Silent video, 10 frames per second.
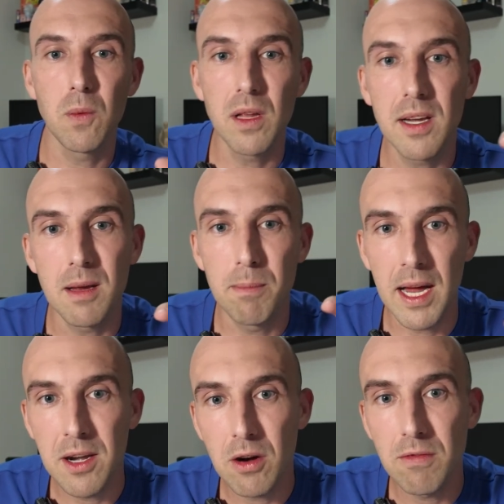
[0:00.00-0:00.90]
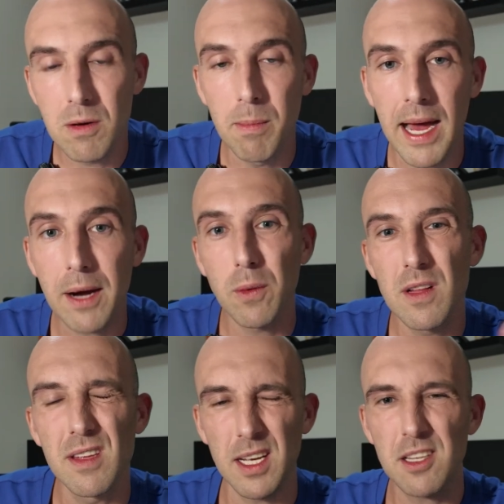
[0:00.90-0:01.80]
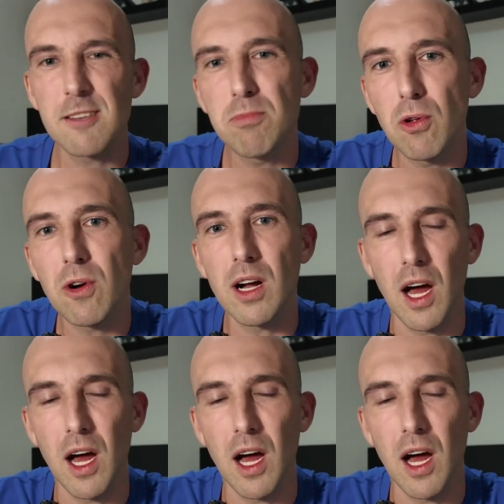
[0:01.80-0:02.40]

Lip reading: willing to bend over backwards and explore